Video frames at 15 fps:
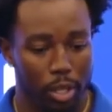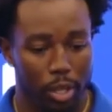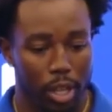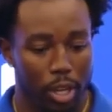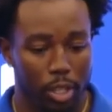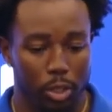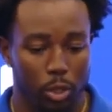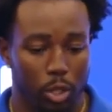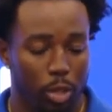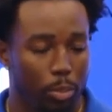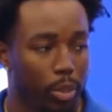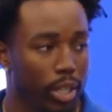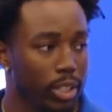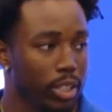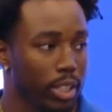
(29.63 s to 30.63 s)
You got to enjoy the
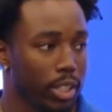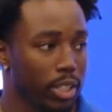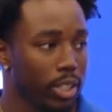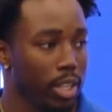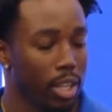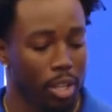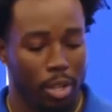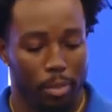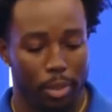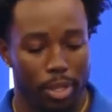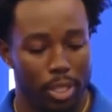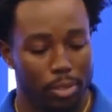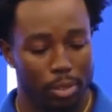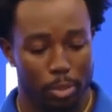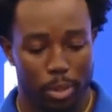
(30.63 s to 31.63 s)
process
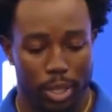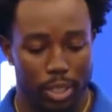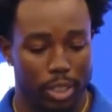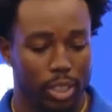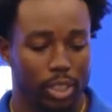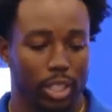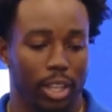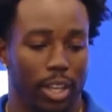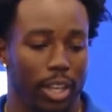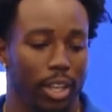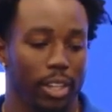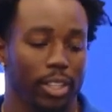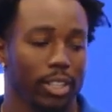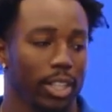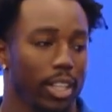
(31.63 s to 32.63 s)
because football is just a
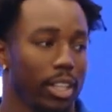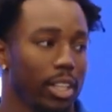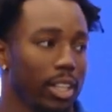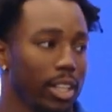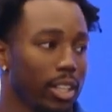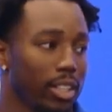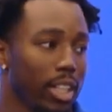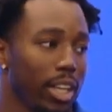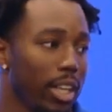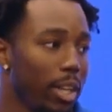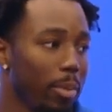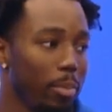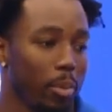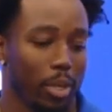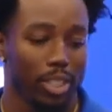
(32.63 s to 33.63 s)
game. It's not the
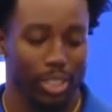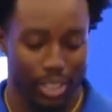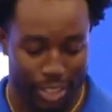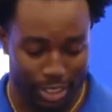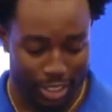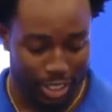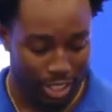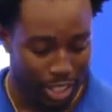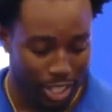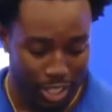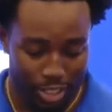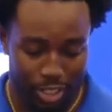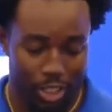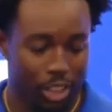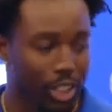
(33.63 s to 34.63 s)
end point. It's
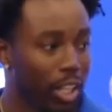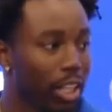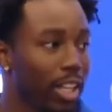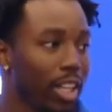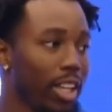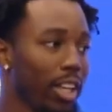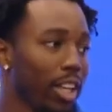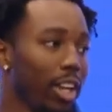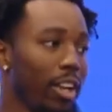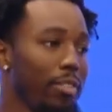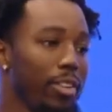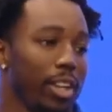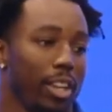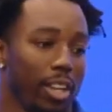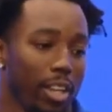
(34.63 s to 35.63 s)
the journey, and I
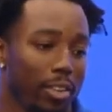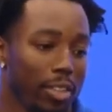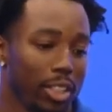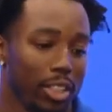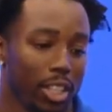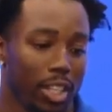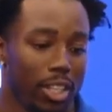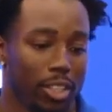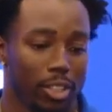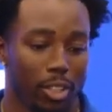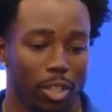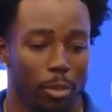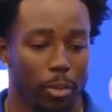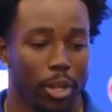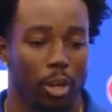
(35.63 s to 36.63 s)
fell in love with the journey. So
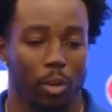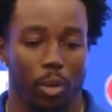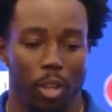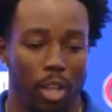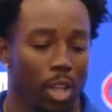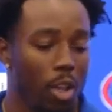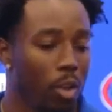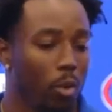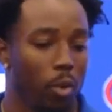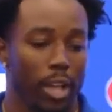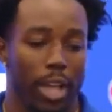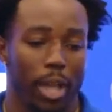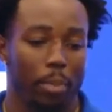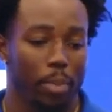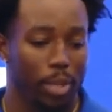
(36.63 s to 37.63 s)
no matter what
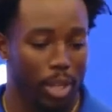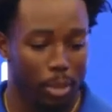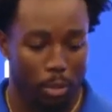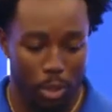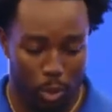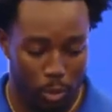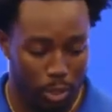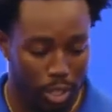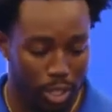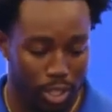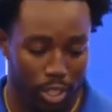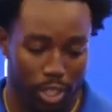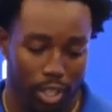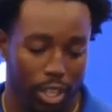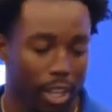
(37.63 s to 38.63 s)
happened in between,
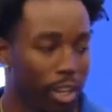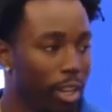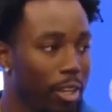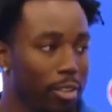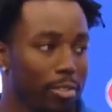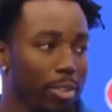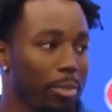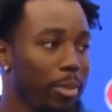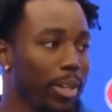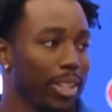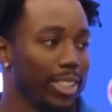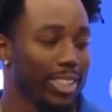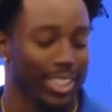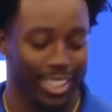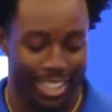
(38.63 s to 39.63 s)
I love
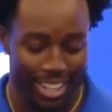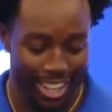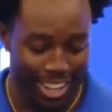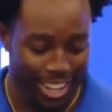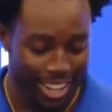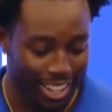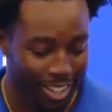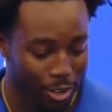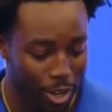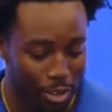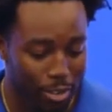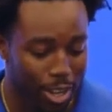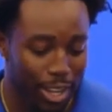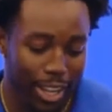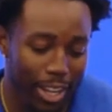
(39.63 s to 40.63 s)
football. So
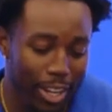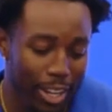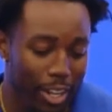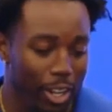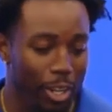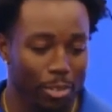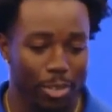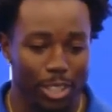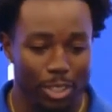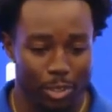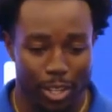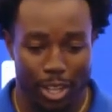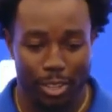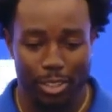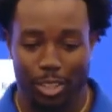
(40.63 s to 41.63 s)
wherever I ended up, that's
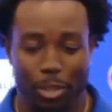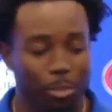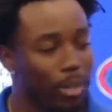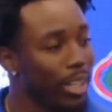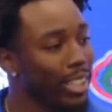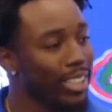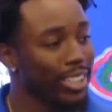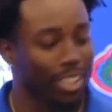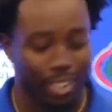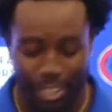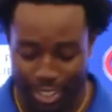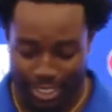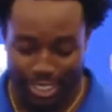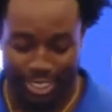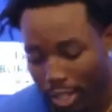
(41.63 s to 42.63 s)
why I was going to play. So
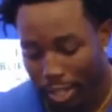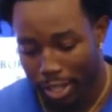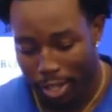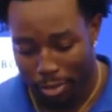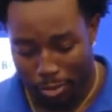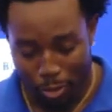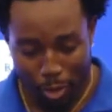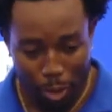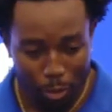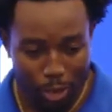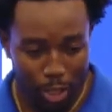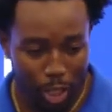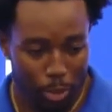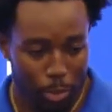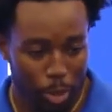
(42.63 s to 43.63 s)
here in Florida, we
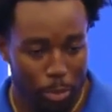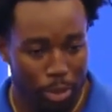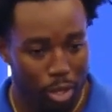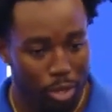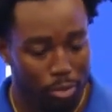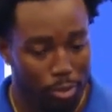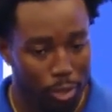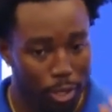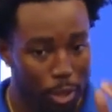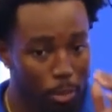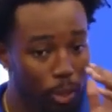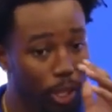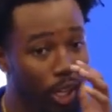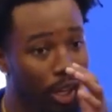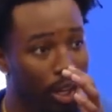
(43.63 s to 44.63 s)
talk about being a 4D
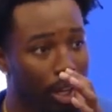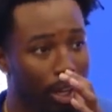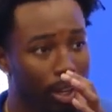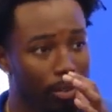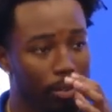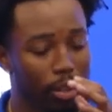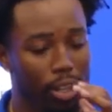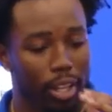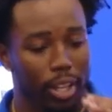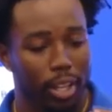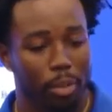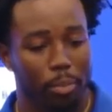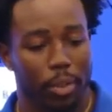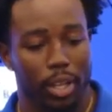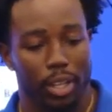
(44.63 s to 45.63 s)
player, and I feel like
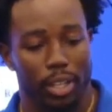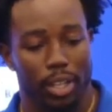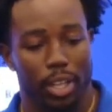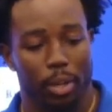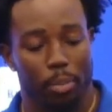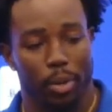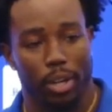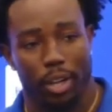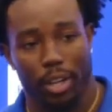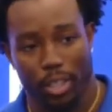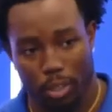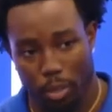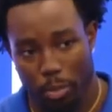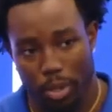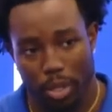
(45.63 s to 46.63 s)
I'm making that
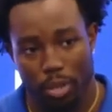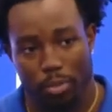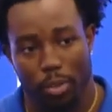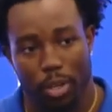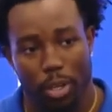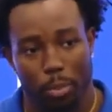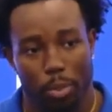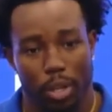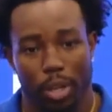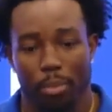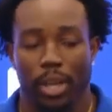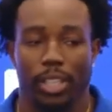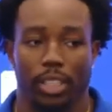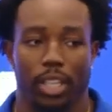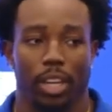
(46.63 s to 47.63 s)
progress to being a 4D player. I'm
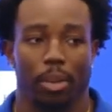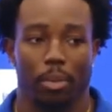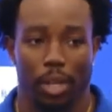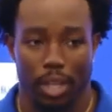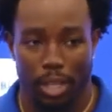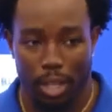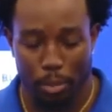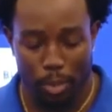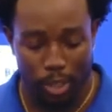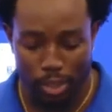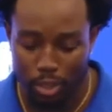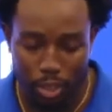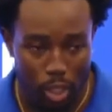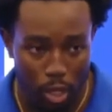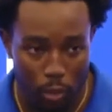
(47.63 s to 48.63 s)
not saying I'm there yet because
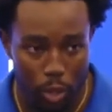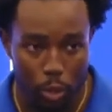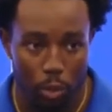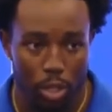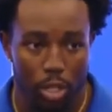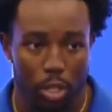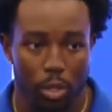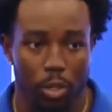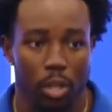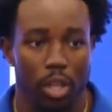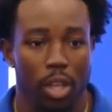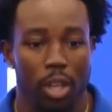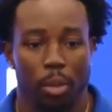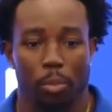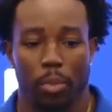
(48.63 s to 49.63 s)
there's always work to do,
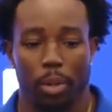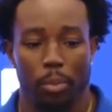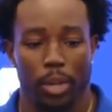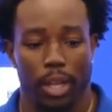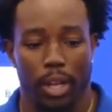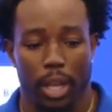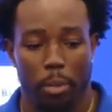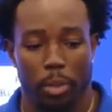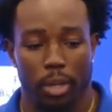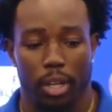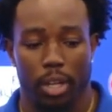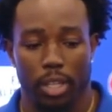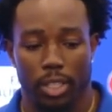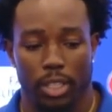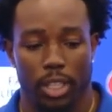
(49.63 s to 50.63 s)
but being able to
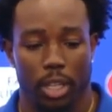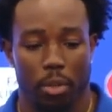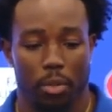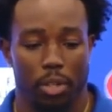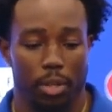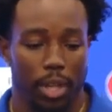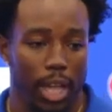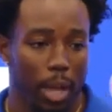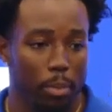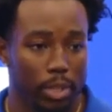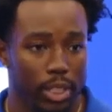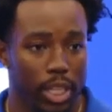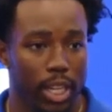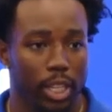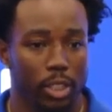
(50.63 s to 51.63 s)
understand what the guy
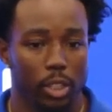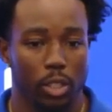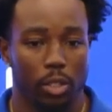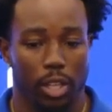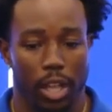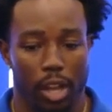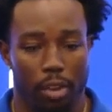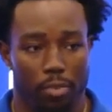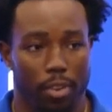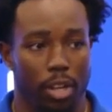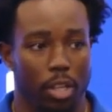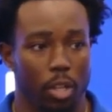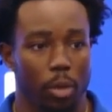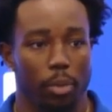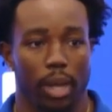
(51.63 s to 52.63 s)
beside you, the guy in front
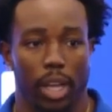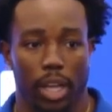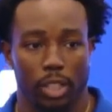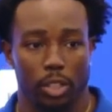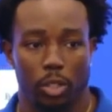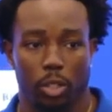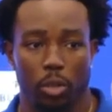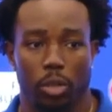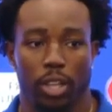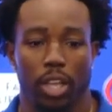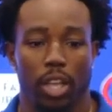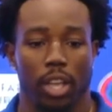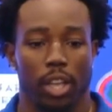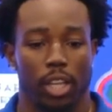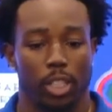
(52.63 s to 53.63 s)
of you and behind you doing
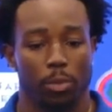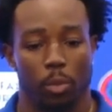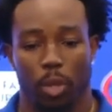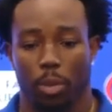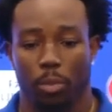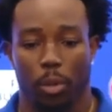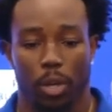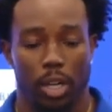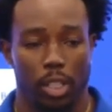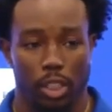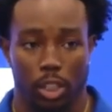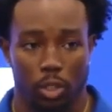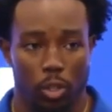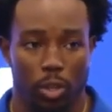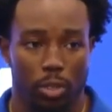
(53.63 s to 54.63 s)
is more important than
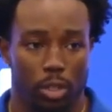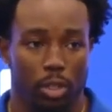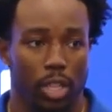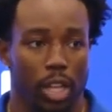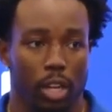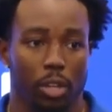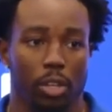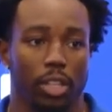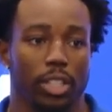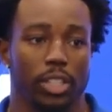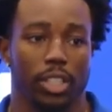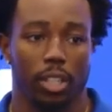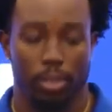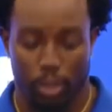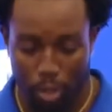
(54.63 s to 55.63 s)
just knowing what you got to do
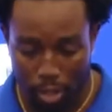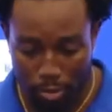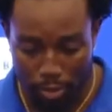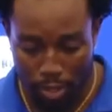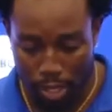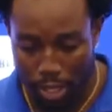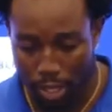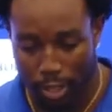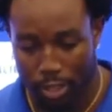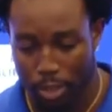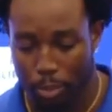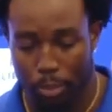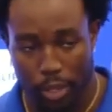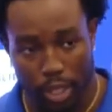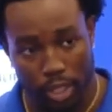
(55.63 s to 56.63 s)
yourself. So I feel like that was
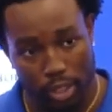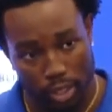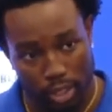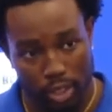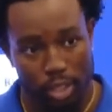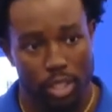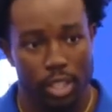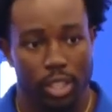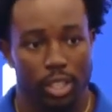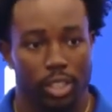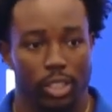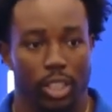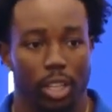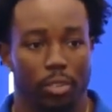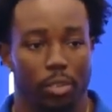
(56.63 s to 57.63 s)
the biggest
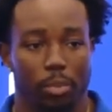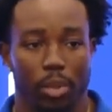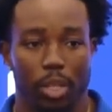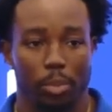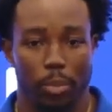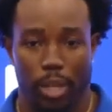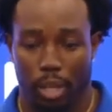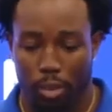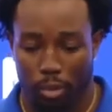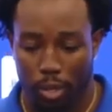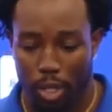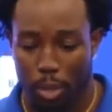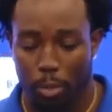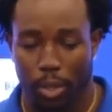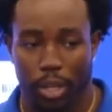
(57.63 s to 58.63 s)
step for me, being a
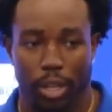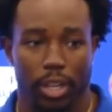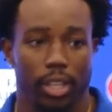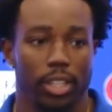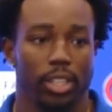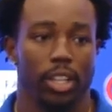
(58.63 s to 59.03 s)
4D player.